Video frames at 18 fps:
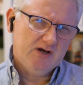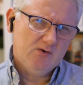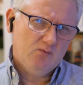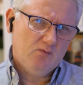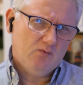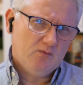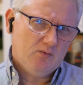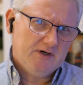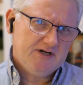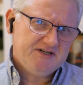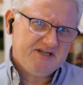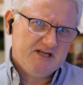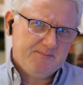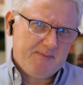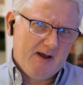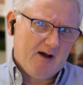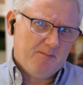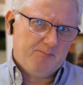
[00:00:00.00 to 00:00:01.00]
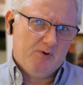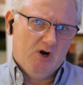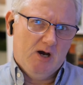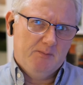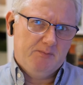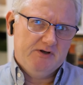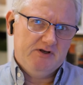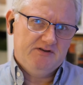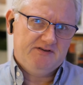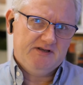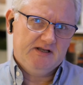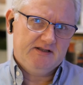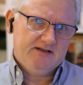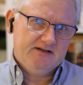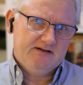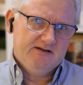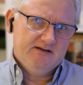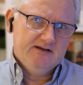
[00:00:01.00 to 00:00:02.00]
What is it about Barbara you think
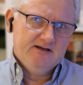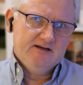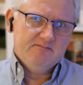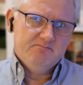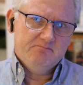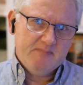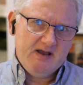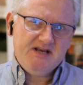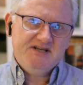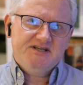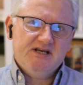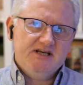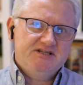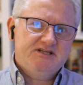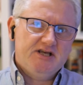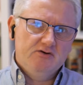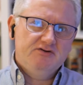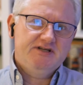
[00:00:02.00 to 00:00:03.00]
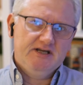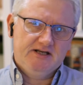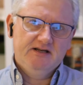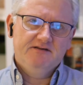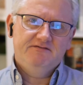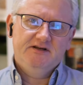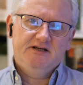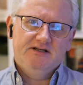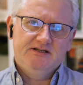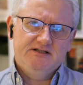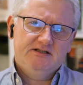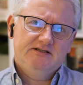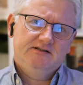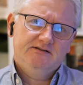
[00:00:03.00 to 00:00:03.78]
that makes her so significant?